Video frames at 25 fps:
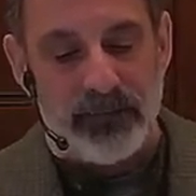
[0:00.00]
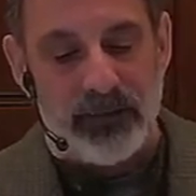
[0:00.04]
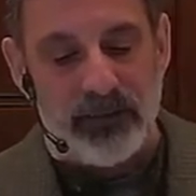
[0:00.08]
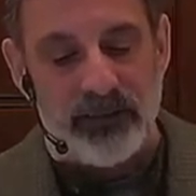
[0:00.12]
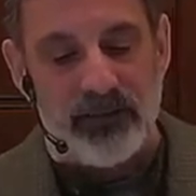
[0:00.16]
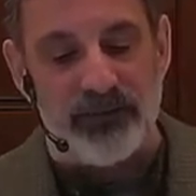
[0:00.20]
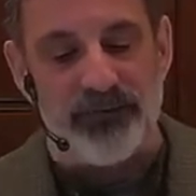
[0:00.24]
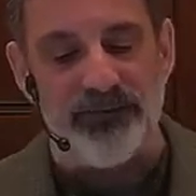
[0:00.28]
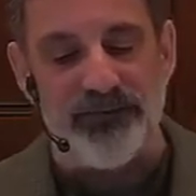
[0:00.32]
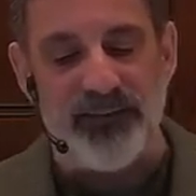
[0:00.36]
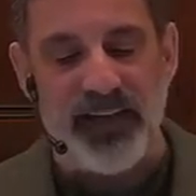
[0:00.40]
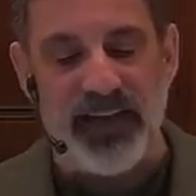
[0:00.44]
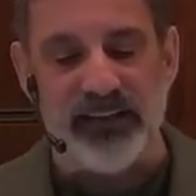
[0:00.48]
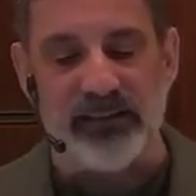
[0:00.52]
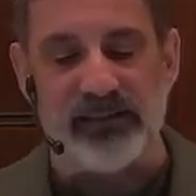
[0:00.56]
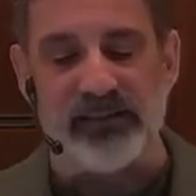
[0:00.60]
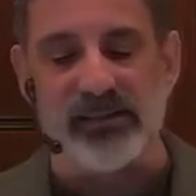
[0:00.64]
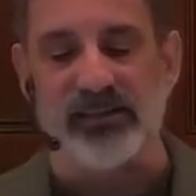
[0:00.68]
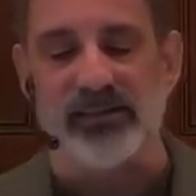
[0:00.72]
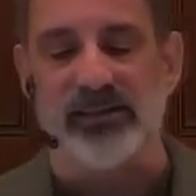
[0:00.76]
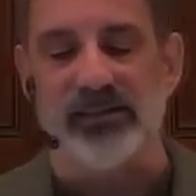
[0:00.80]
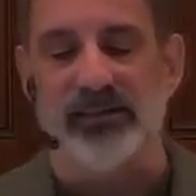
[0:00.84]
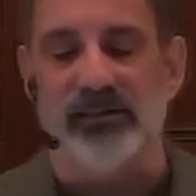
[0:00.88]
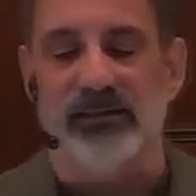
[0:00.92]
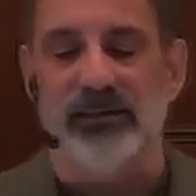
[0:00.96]
The
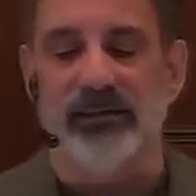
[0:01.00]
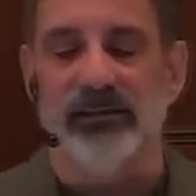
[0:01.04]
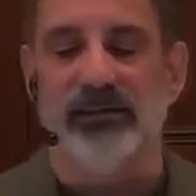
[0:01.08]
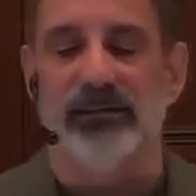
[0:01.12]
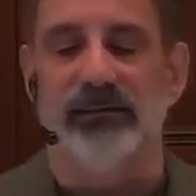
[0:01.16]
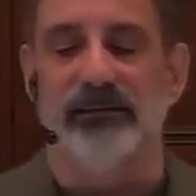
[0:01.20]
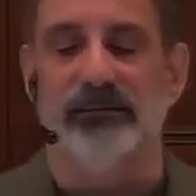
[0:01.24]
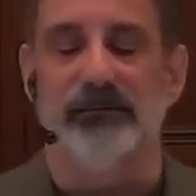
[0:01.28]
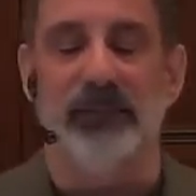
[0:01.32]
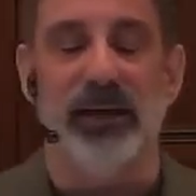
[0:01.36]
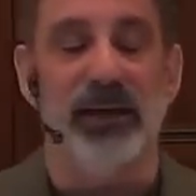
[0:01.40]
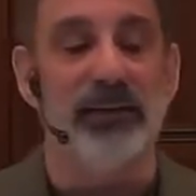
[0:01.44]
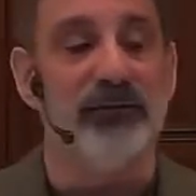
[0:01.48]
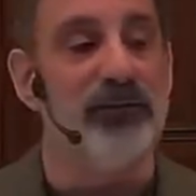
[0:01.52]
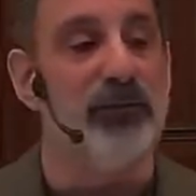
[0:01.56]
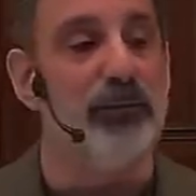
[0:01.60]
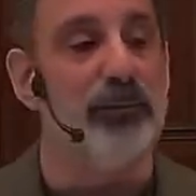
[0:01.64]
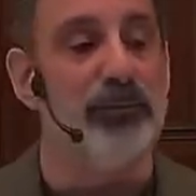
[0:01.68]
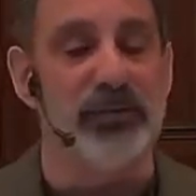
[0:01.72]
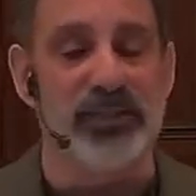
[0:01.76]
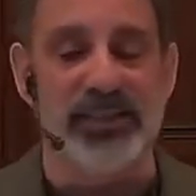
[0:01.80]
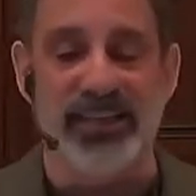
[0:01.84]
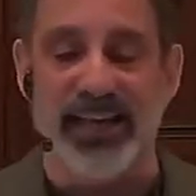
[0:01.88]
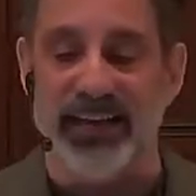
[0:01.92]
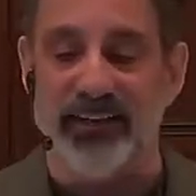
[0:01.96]
fence meant for
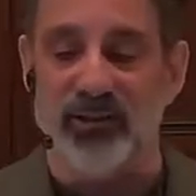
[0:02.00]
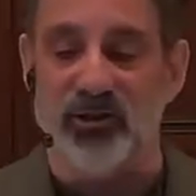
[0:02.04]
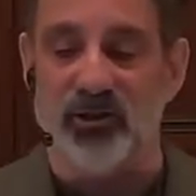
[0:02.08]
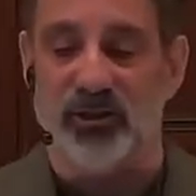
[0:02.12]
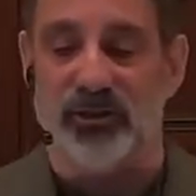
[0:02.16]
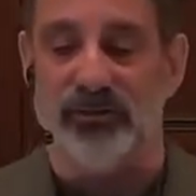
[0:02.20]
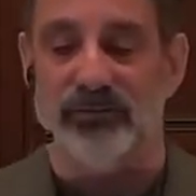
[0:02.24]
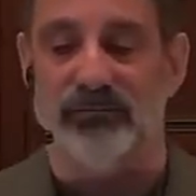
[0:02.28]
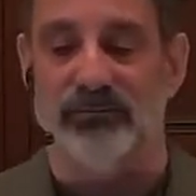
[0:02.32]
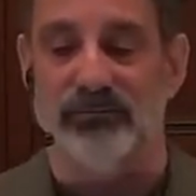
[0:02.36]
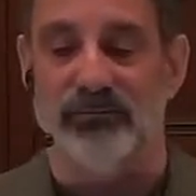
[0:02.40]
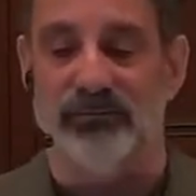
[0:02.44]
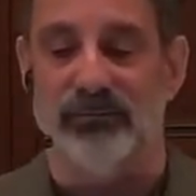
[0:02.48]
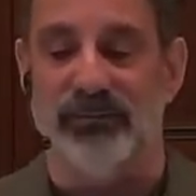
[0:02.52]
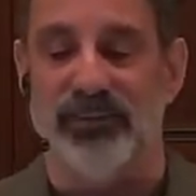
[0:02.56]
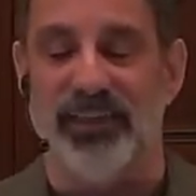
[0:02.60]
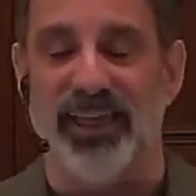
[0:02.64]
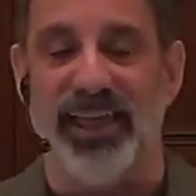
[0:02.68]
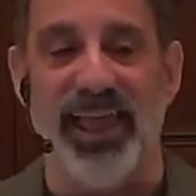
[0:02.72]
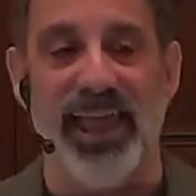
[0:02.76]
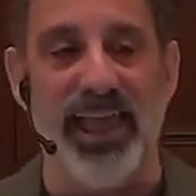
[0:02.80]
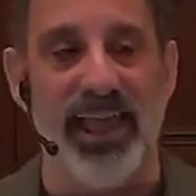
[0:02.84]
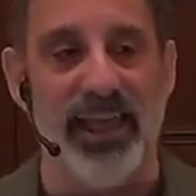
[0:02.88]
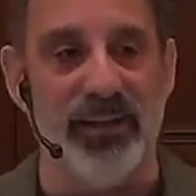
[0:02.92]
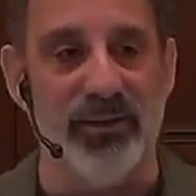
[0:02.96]
protection, the
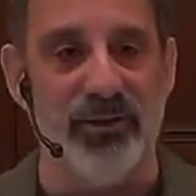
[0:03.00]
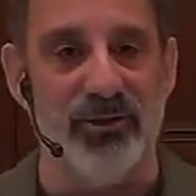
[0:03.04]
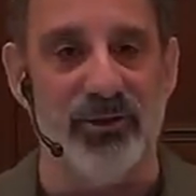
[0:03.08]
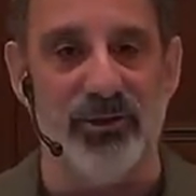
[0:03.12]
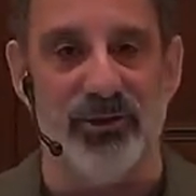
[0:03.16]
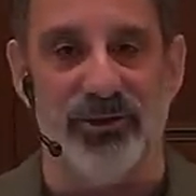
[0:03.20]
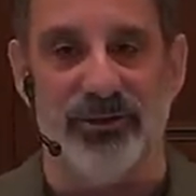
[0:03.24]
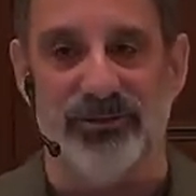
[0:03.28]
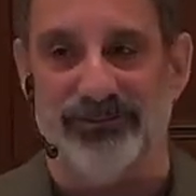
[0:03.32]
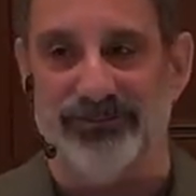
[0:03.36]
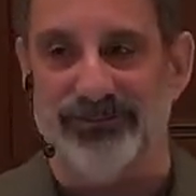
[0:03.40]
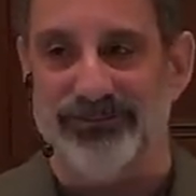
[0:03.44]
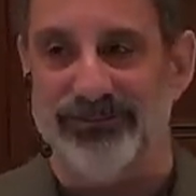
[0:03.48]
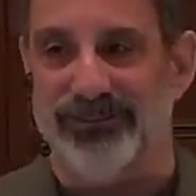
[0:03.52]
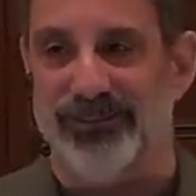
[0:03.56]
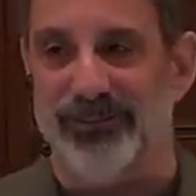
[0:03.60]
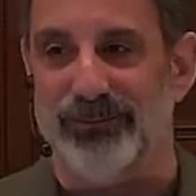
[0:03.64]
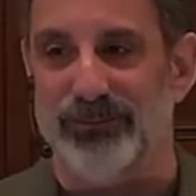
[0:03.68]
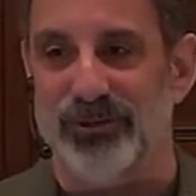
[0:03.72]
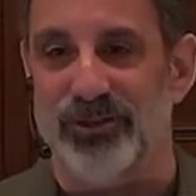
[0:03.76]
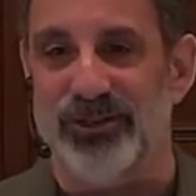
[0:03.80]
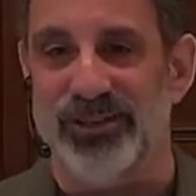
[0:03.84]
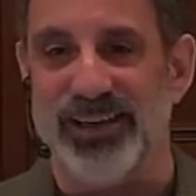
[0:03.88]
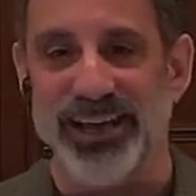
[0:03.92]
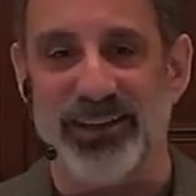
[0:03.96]
hedge,
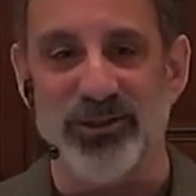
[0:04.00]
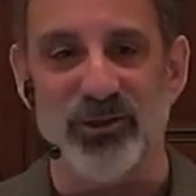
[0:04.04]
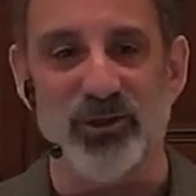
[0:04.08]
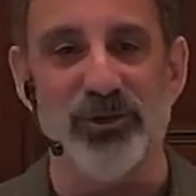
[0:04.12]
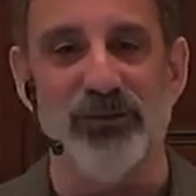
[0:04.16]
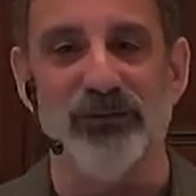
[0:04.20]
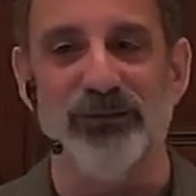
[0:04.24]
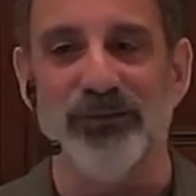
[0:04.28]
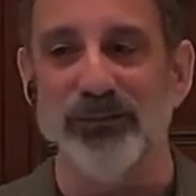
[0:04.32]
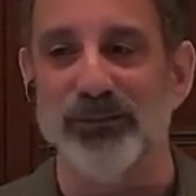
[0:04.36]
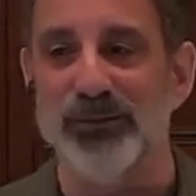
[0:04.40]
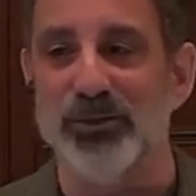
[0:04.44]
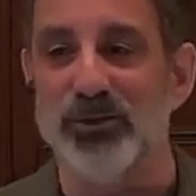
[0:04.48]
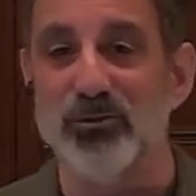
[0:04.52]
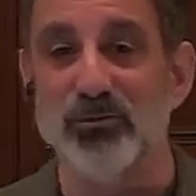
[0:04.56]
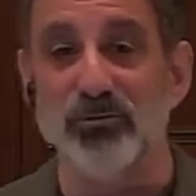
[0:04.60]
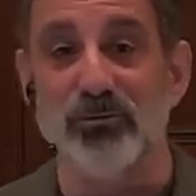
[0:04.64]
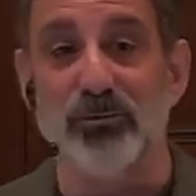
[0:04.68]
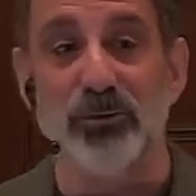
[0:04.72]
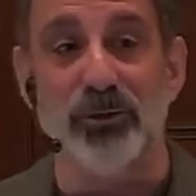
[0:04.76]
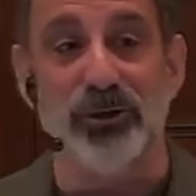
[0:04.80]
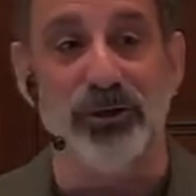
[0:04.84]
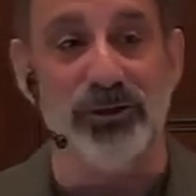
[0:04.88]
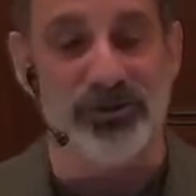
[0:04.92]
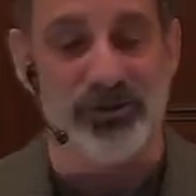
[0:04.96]
protection from
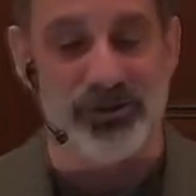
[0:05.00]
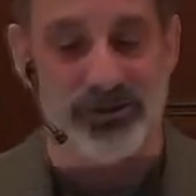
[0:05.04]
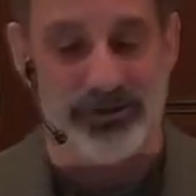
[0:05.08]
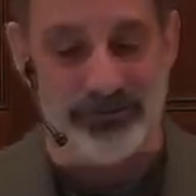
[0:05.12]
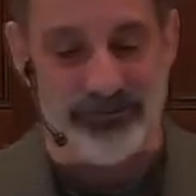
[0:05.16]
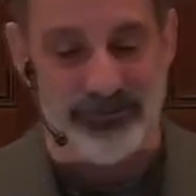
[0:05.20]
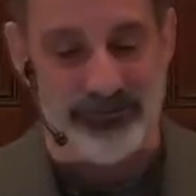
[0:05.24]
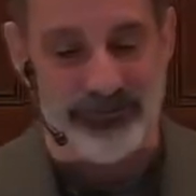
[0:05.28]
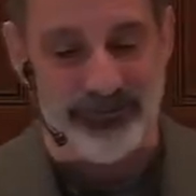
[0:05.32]
intruders.